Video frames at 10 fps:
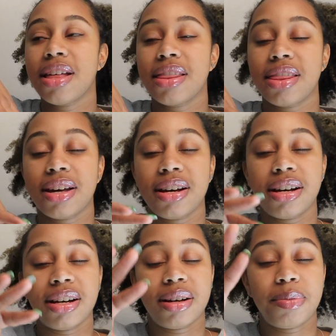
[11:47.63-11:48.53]

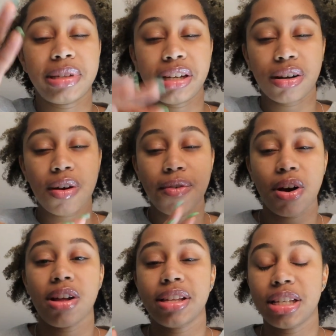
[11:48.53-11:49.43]
the material for
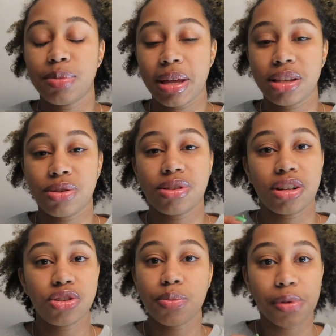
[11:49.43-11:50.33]
all of these bathing suits
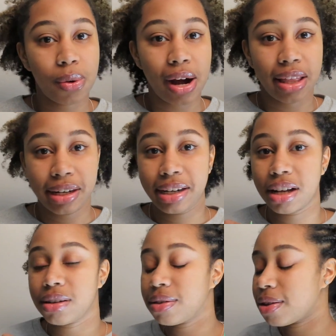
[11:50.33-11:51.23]
are super quality.
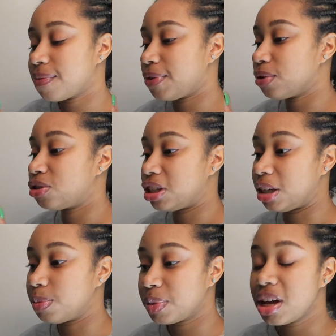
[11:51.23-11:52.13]
None of them feel
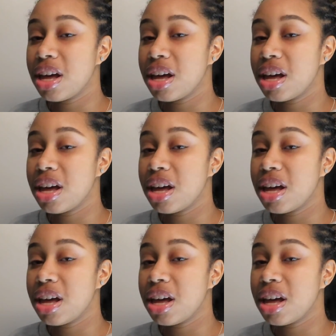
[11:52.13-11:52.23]
cheap.